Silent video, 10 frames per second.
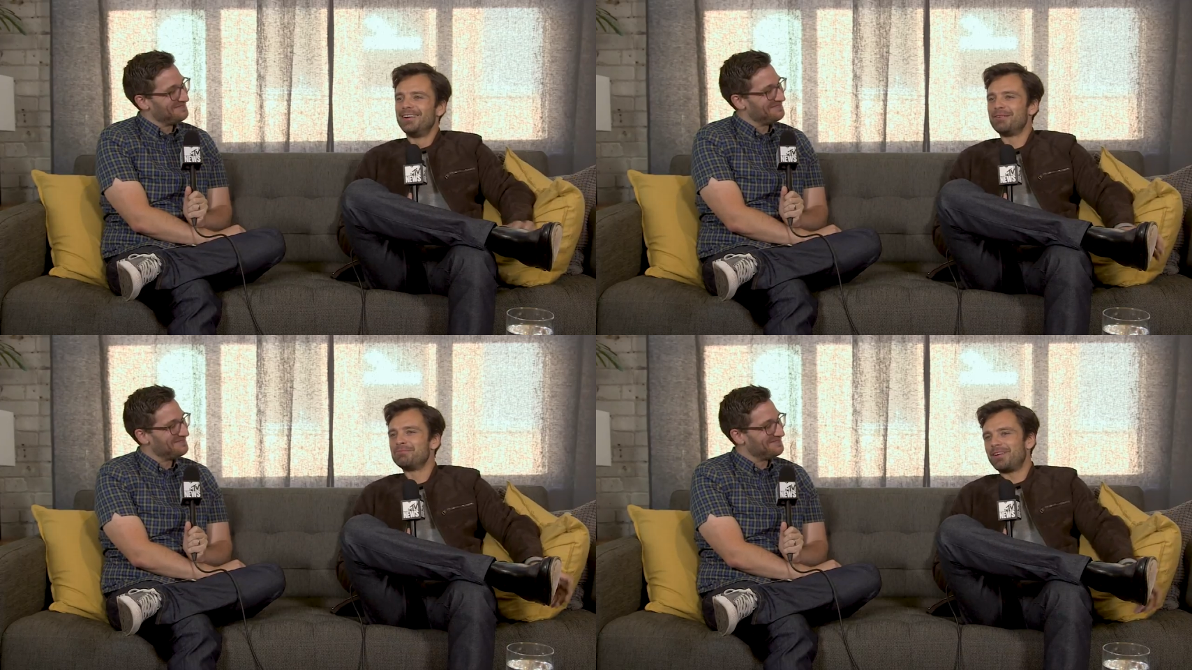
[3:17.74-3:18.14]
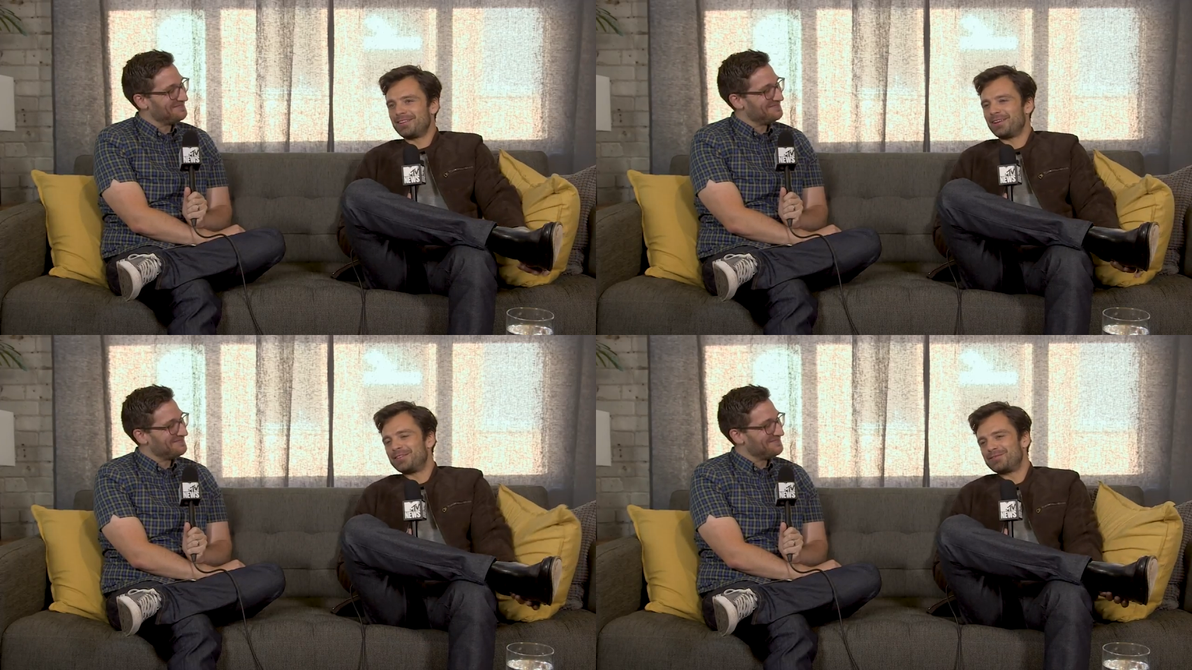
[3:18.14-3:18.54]
Speaker 1: in my
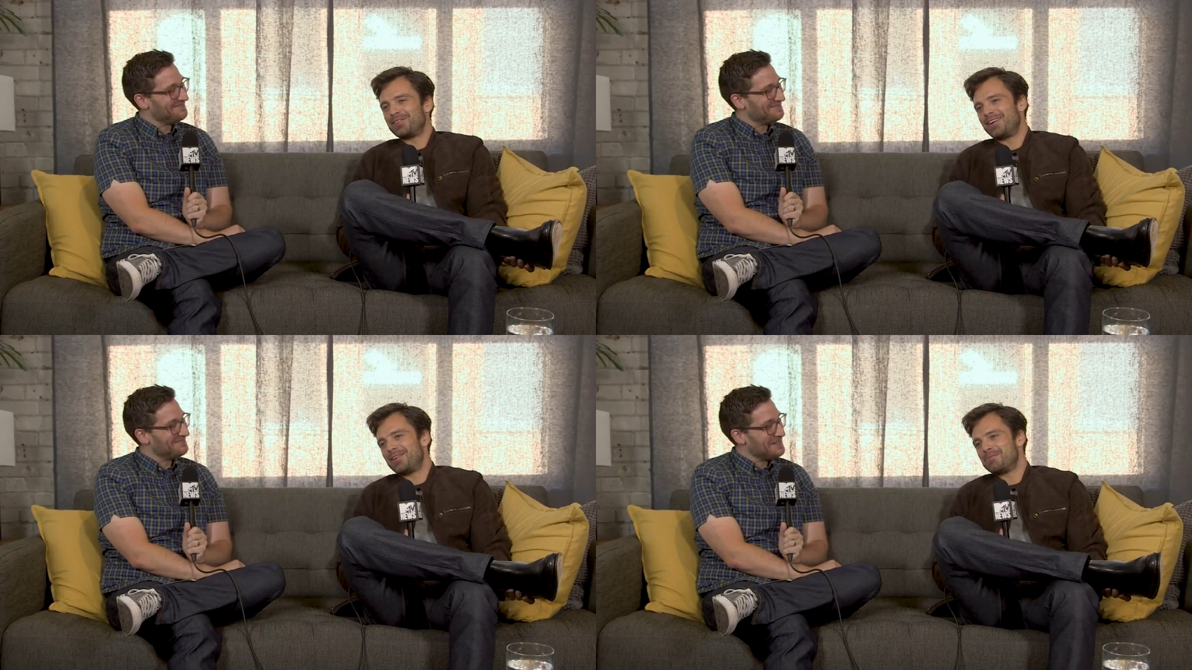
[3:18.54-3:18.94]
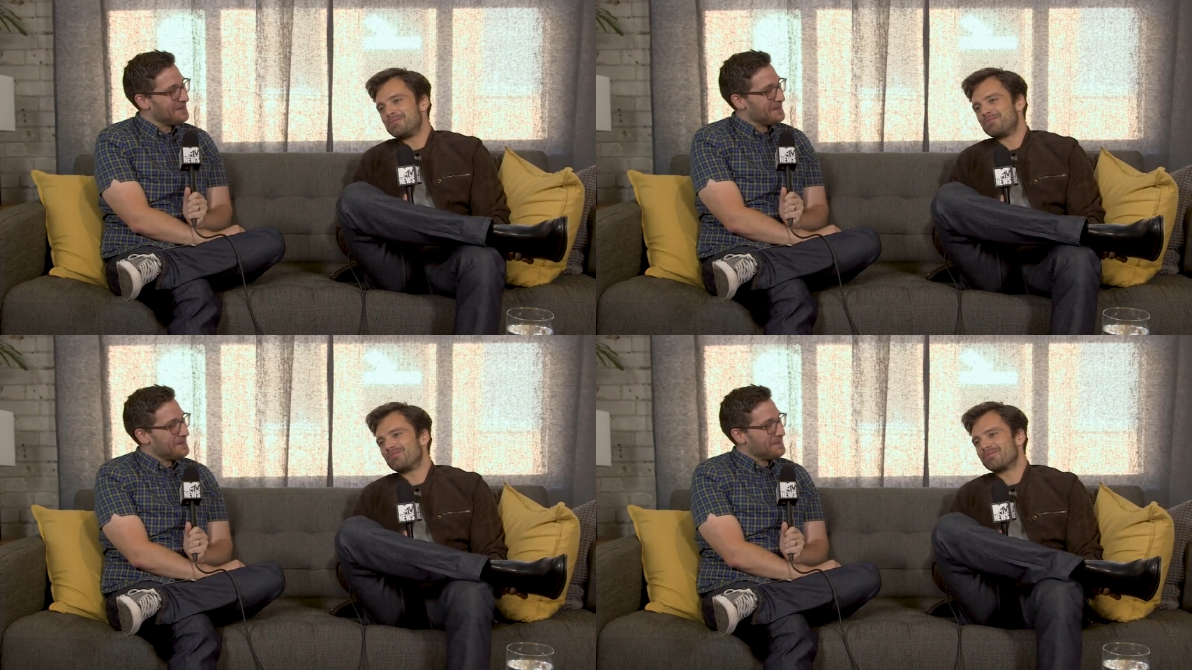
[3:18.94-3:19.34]
life. Um,
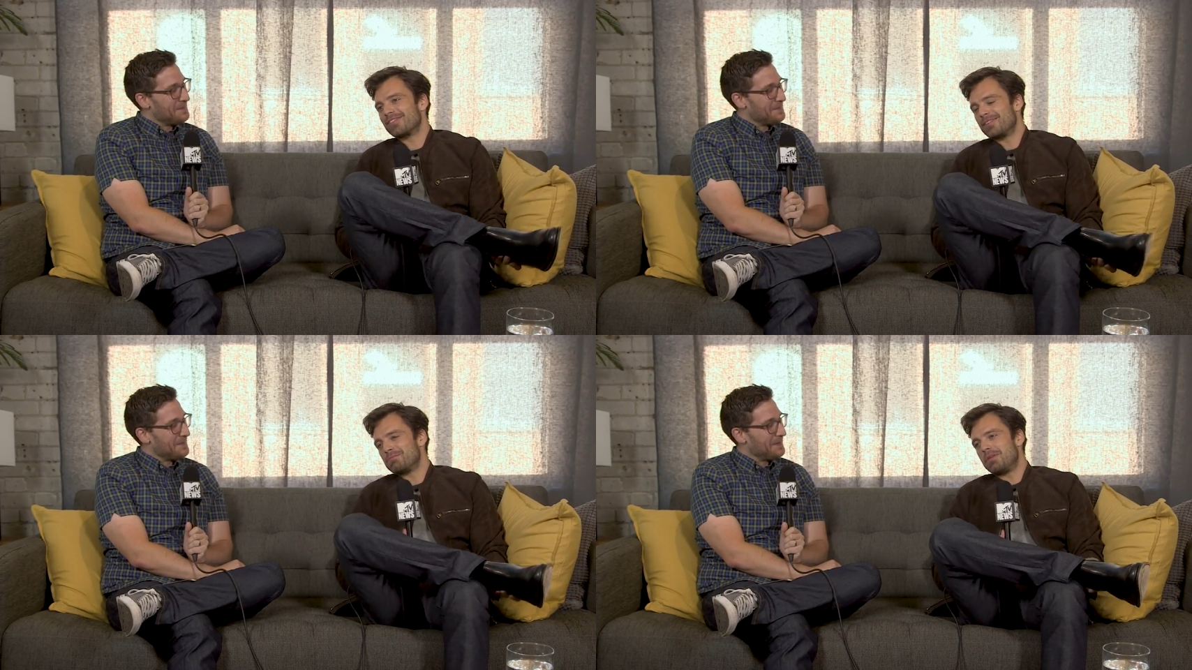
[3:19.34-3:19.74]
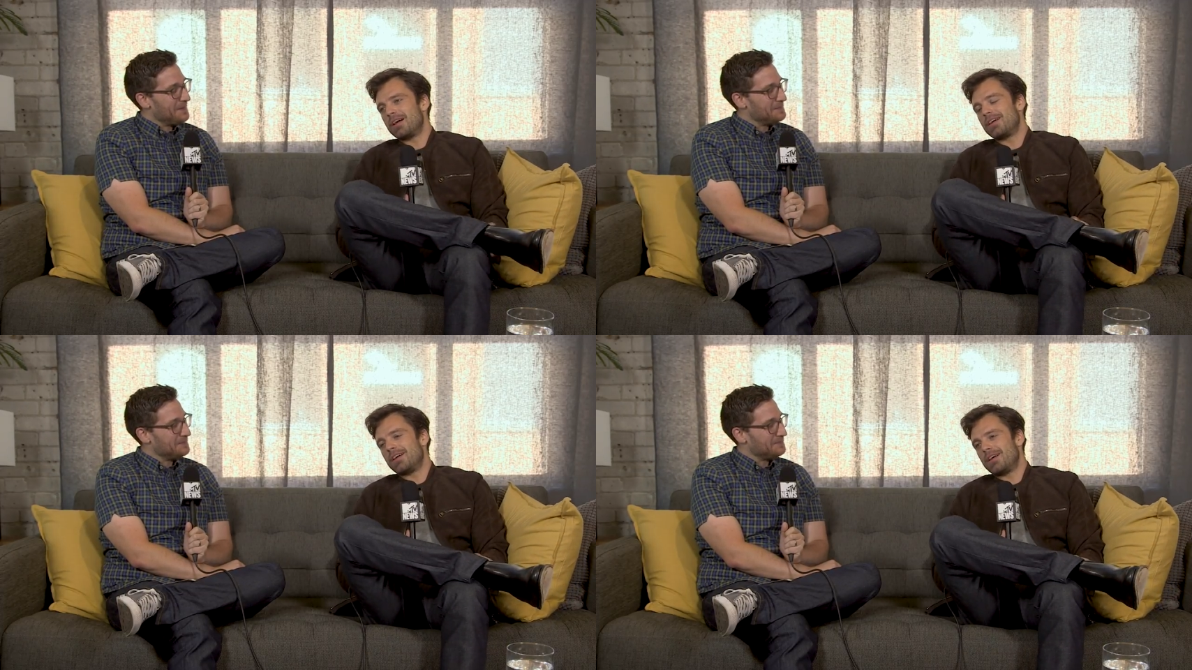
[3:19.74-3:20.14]

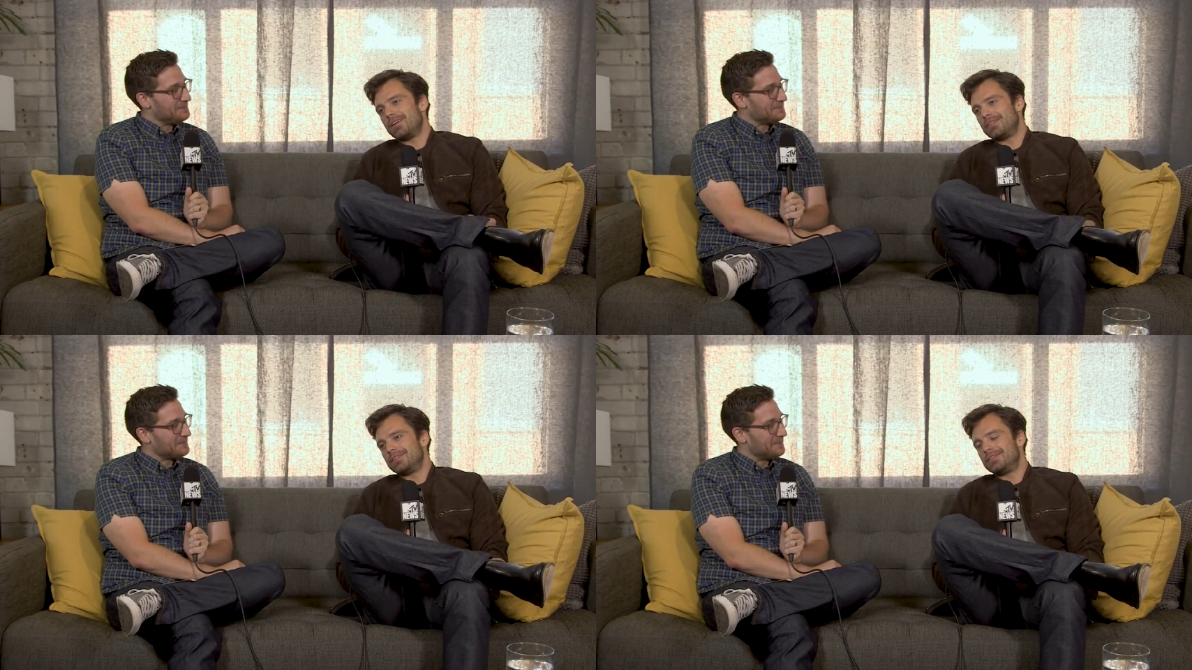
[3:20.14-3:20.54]
but uh,